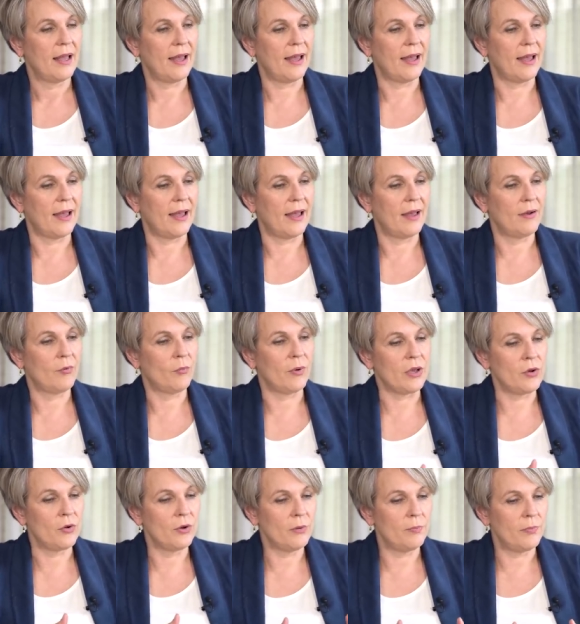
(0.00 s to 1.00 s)
Uh,
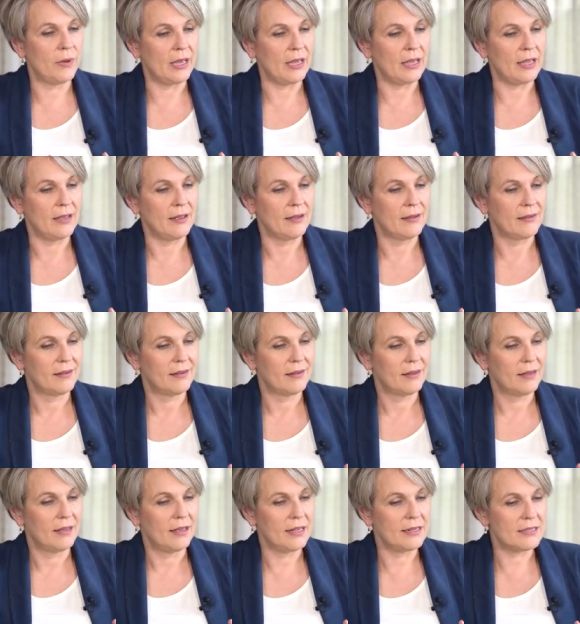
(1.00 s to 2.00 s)
we could be
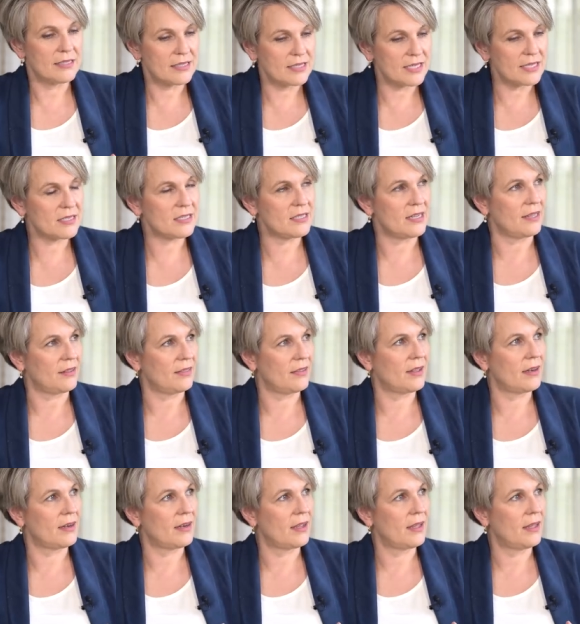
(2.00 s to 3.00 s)
insisting
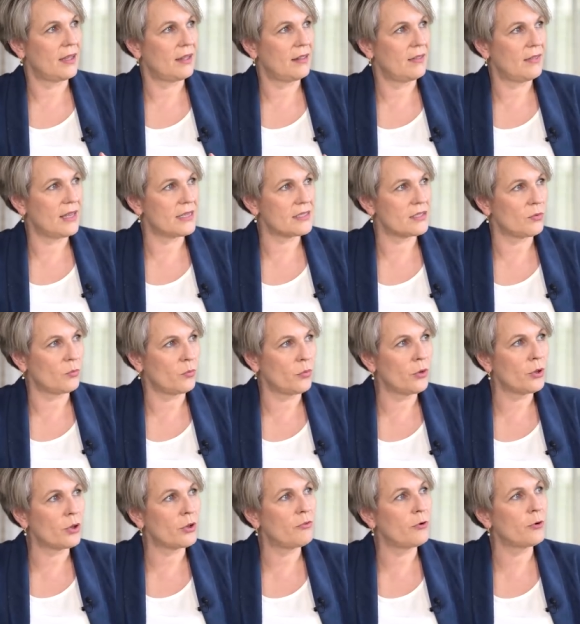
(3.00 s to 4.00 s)
that there's a
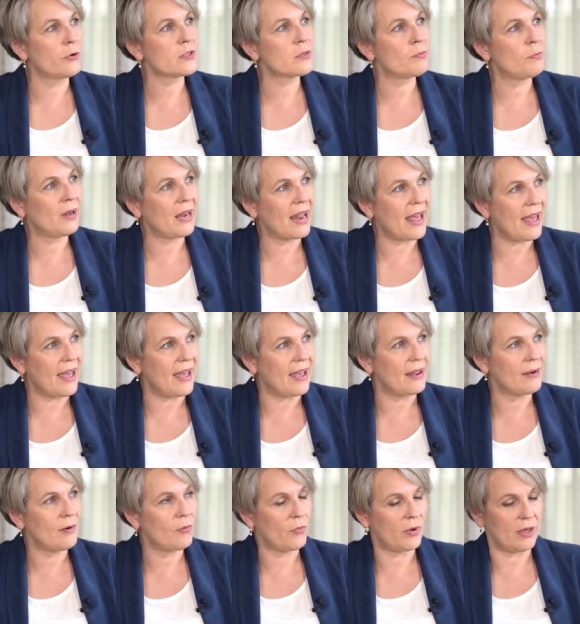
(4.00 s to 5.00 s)
workforce
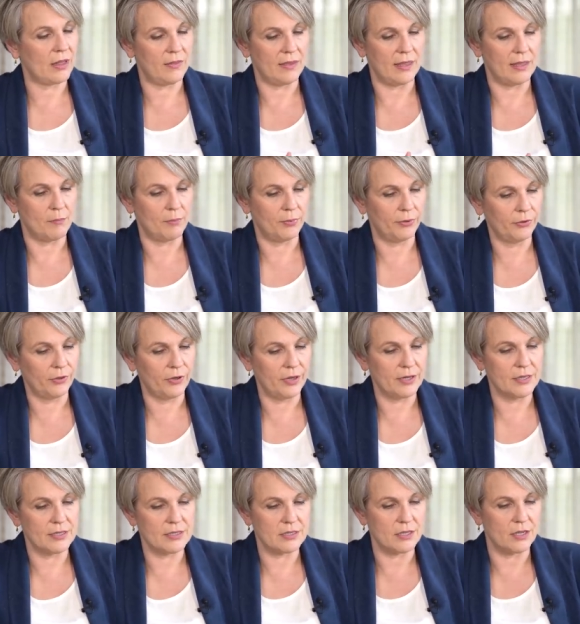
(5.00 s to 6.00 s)
plan where the
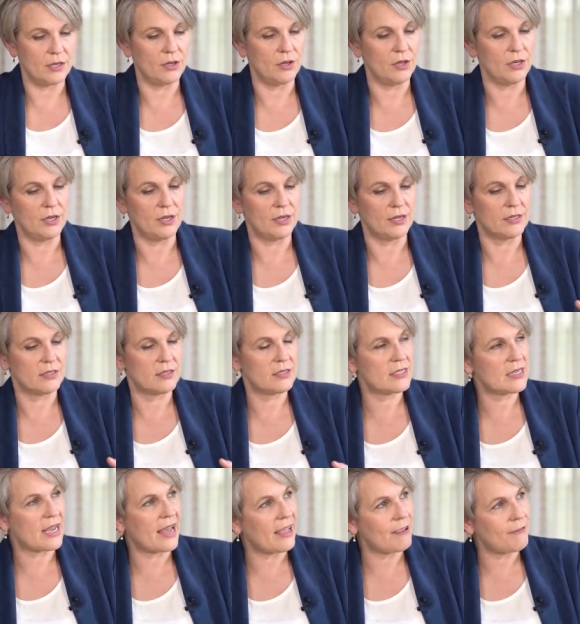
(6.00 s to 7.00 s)
employers, the unions,
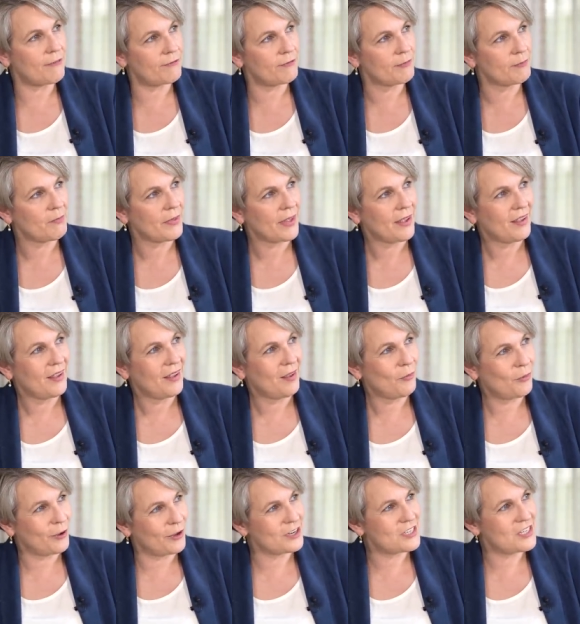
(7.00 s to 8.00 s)
TAFE
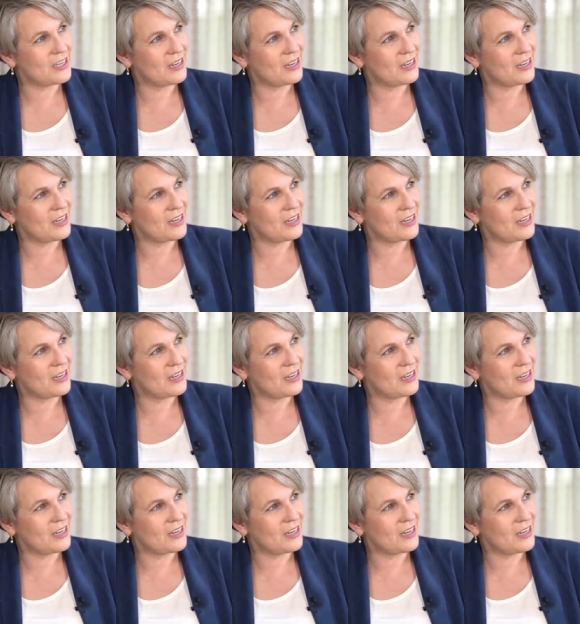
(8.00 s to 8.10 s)
work